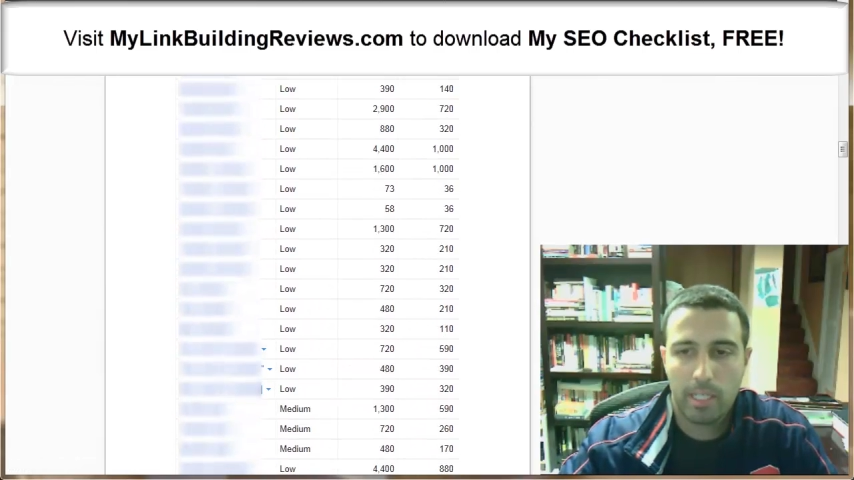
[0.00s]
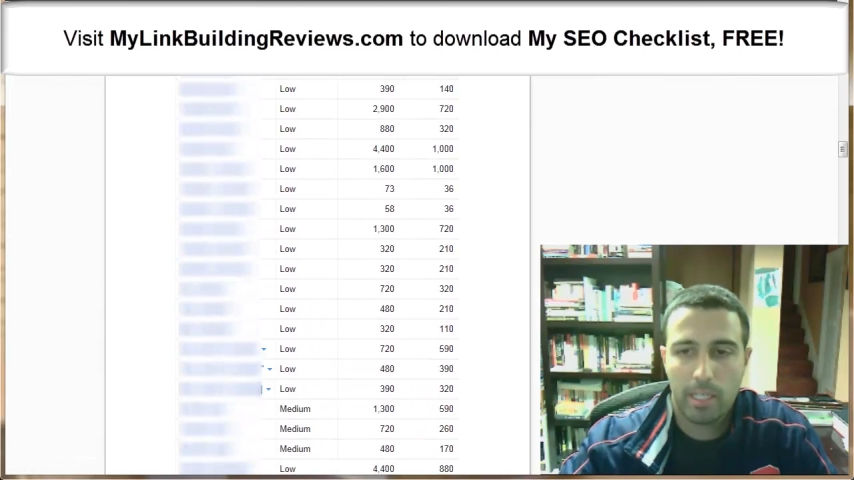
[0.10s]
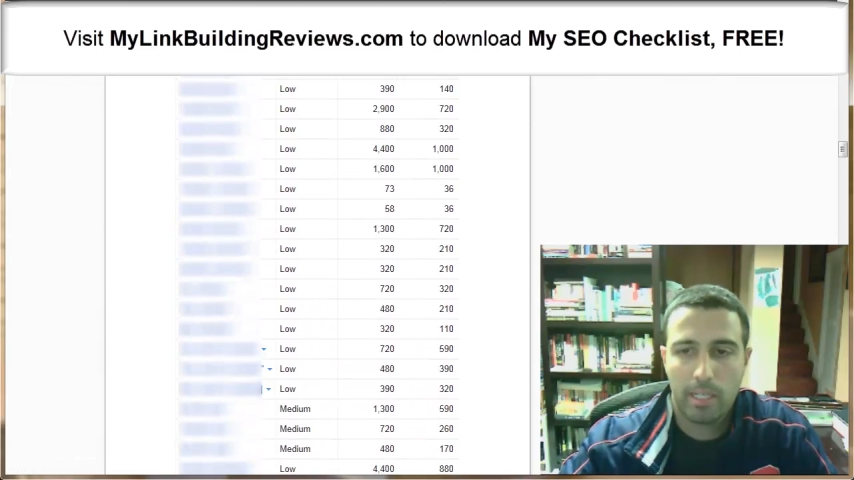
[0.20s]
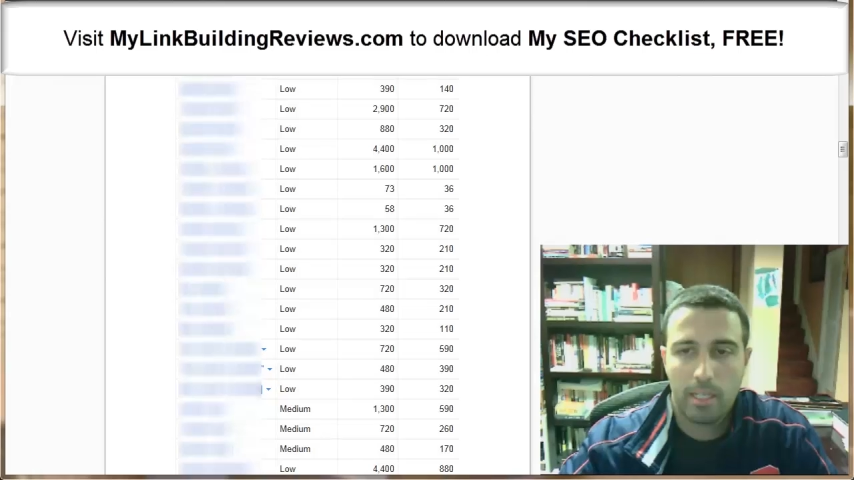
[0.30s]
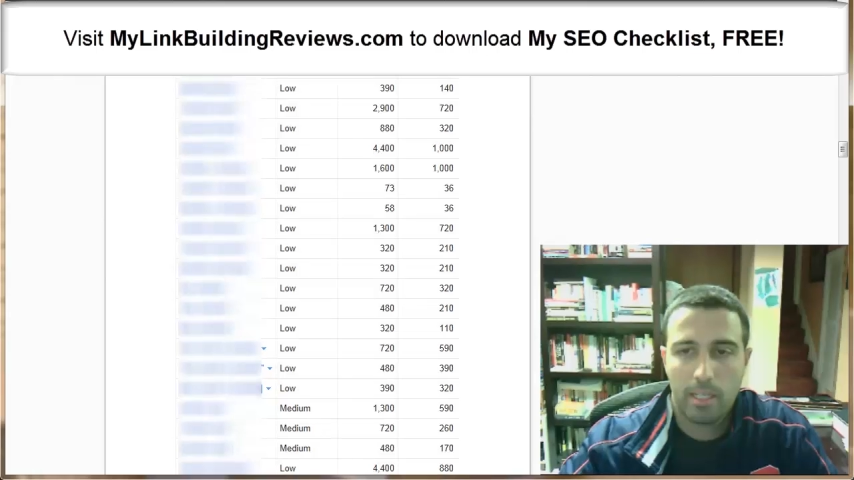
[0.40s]

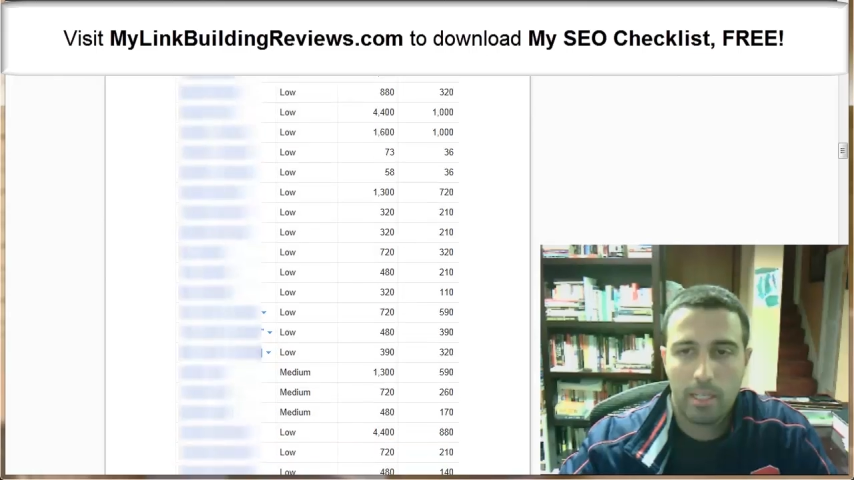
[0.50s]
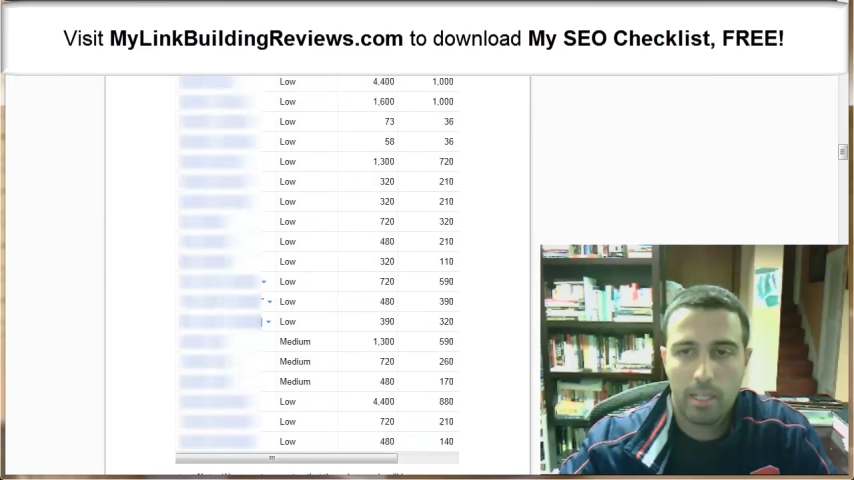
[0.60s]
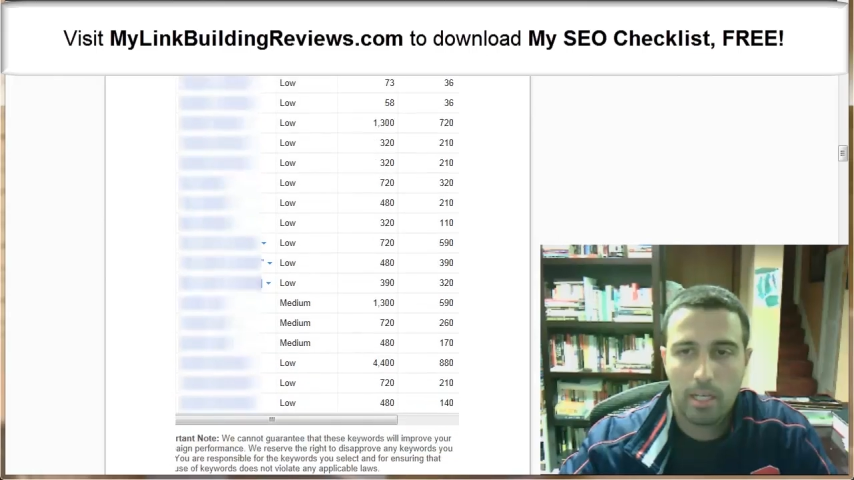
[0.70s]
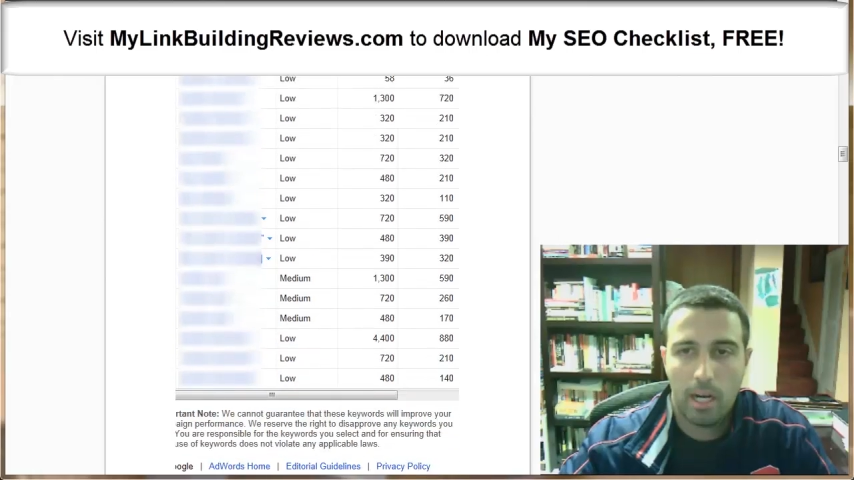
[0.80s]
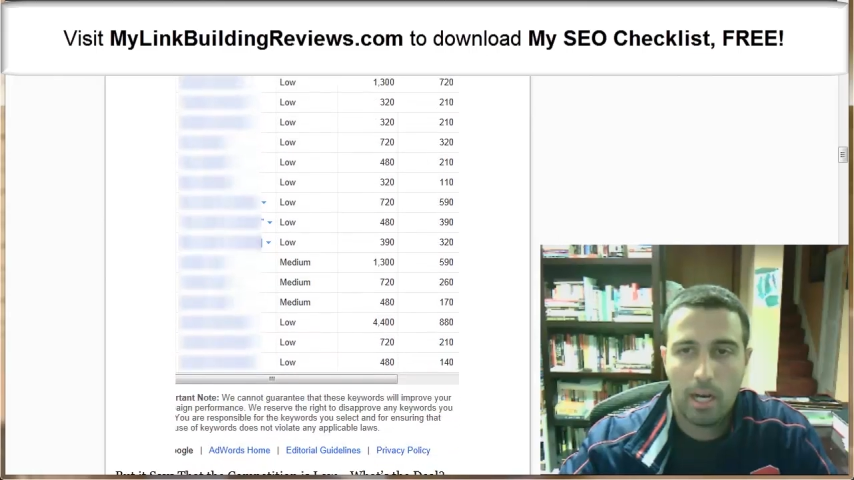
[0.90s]
good
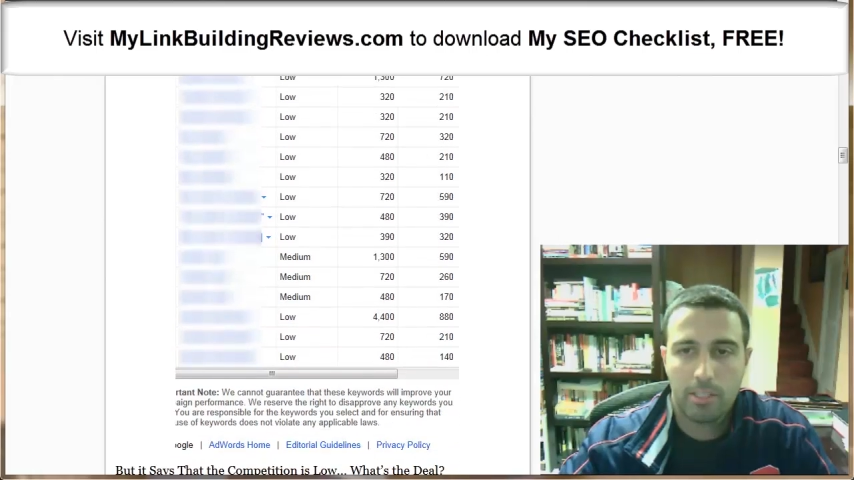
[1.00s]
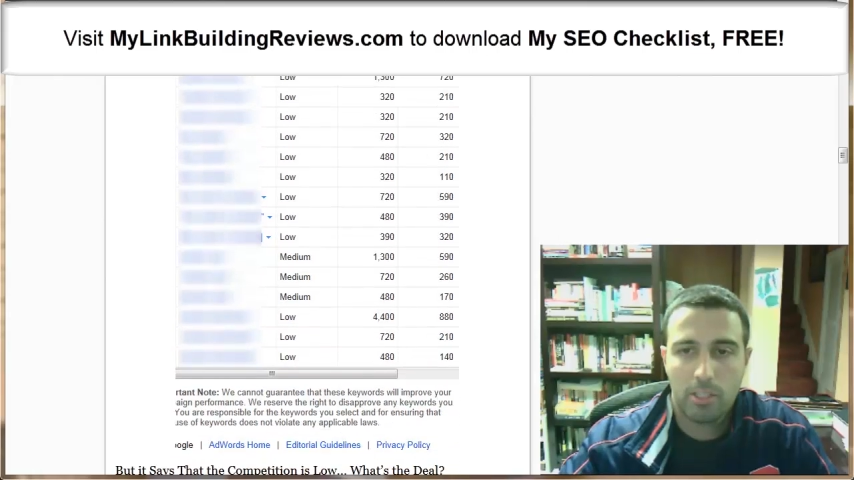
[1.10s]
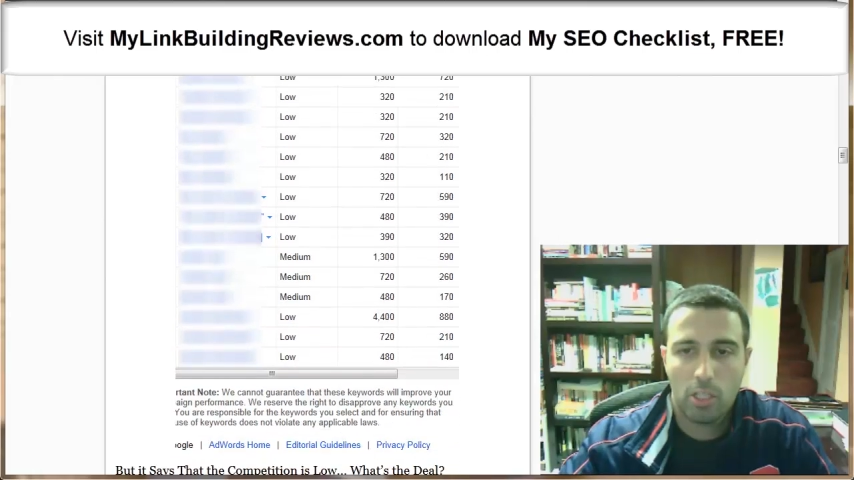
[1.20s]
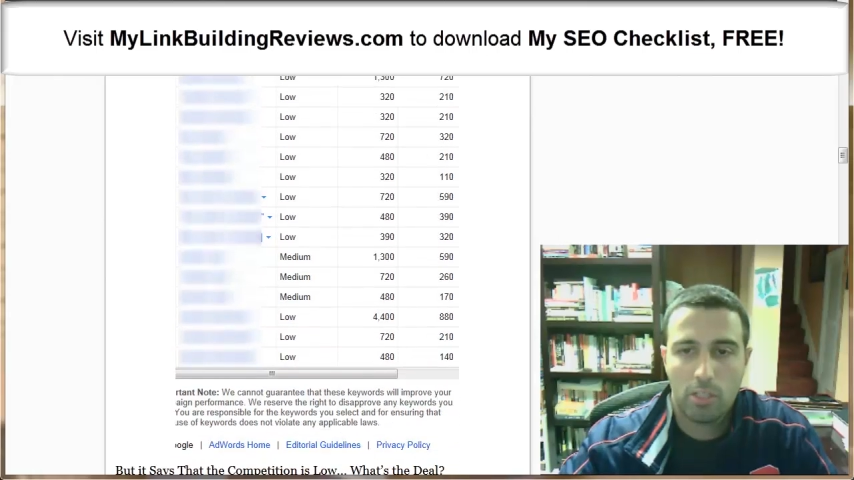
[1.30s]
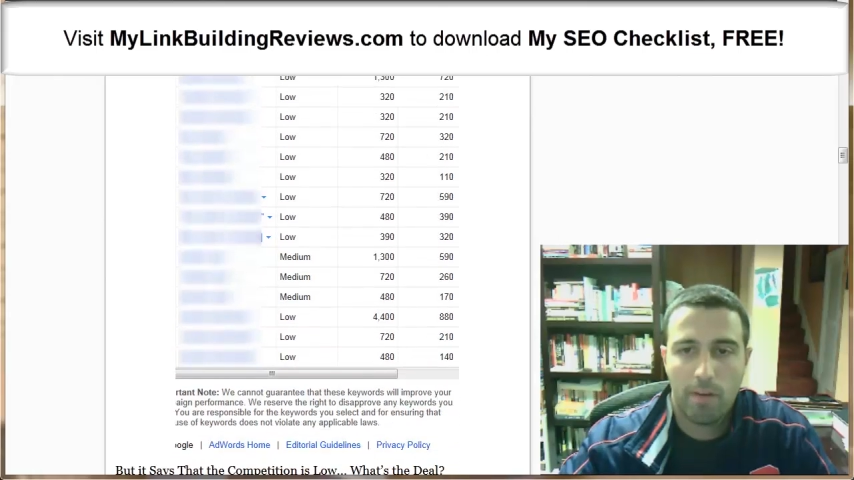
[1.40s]

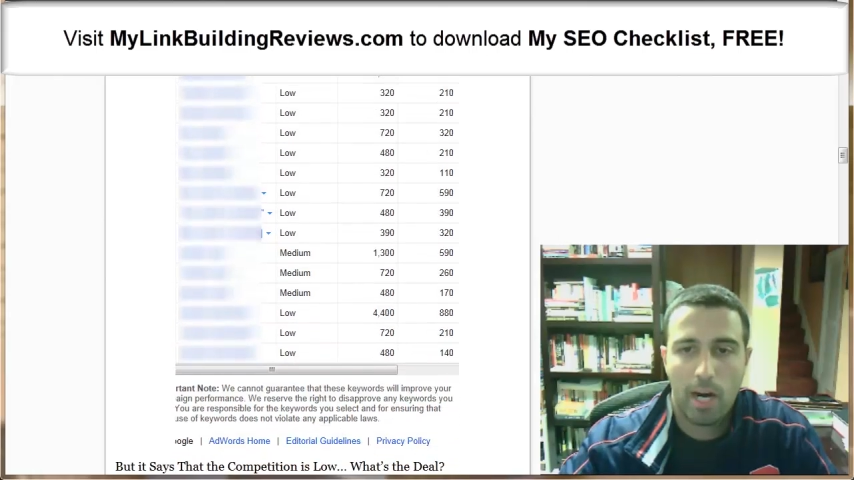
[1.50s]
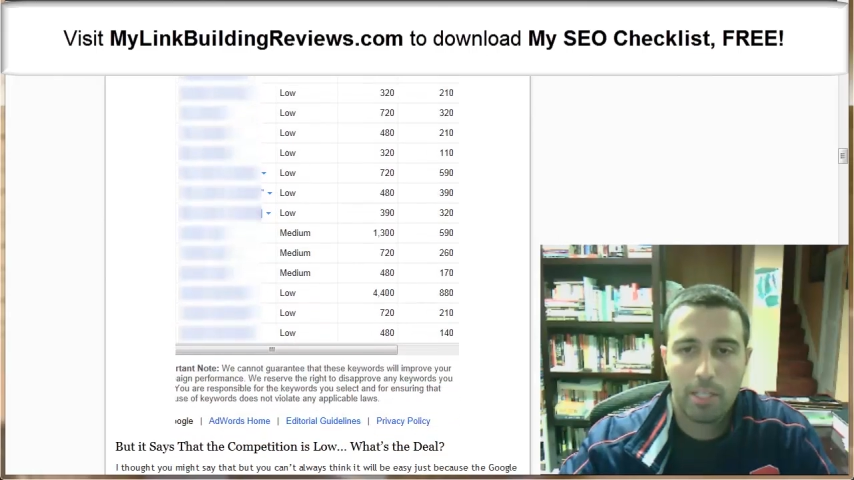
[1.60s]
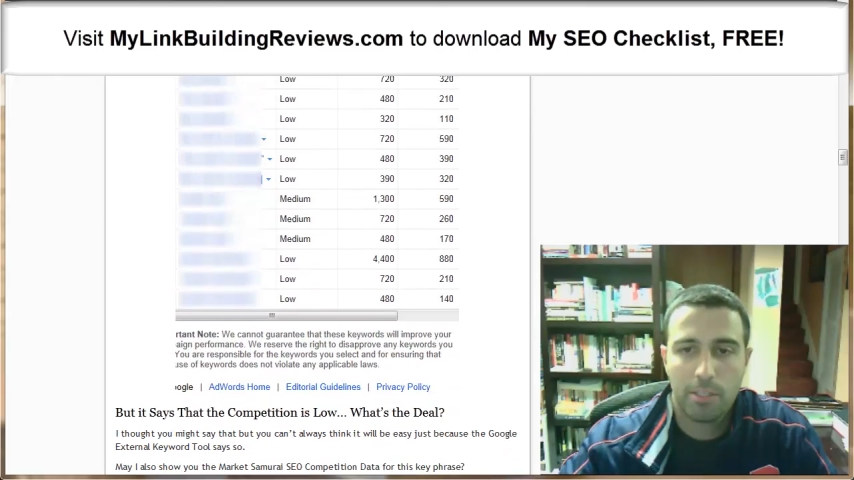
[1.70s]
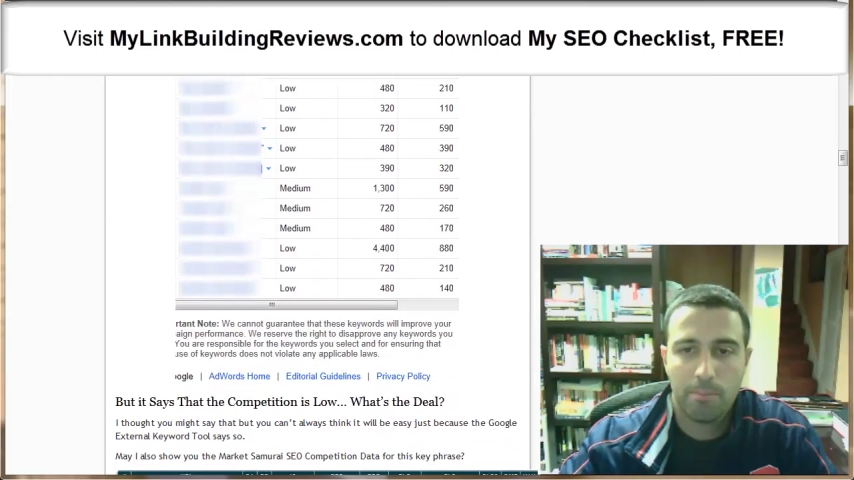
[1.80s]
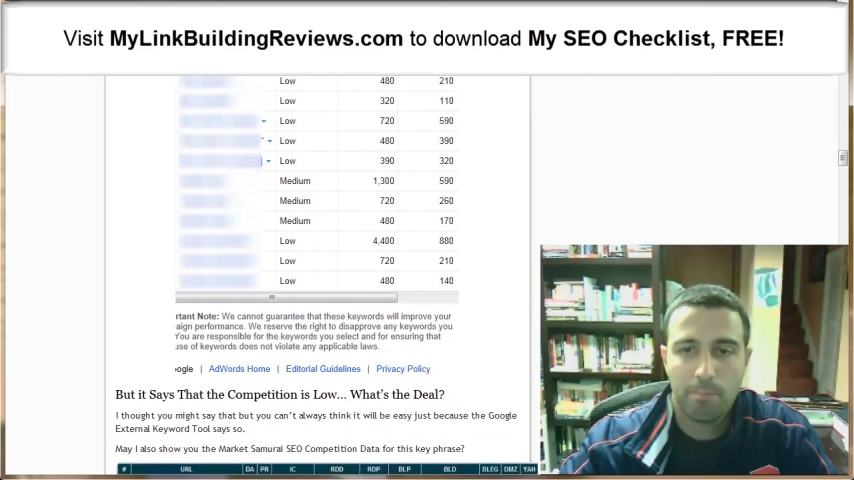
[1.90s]
search
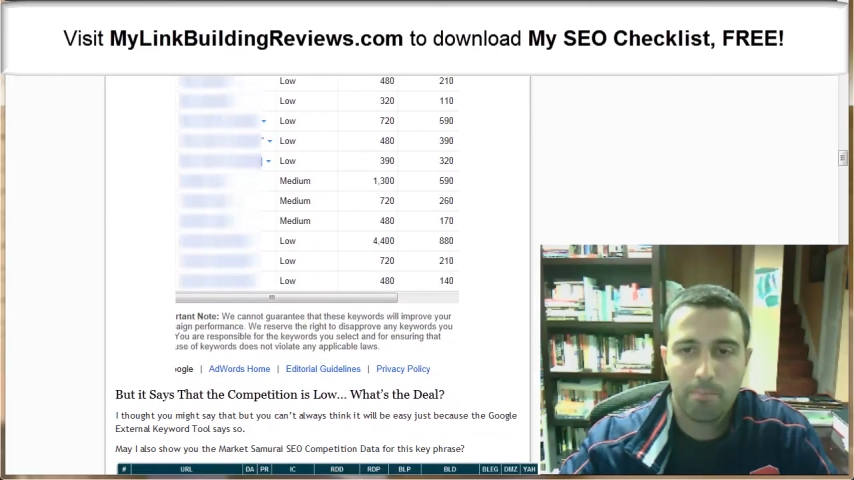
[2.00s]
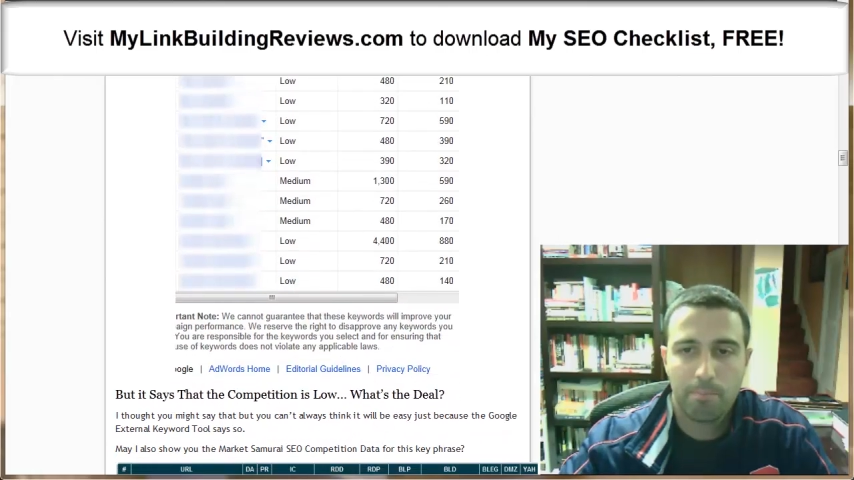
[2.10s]
volume.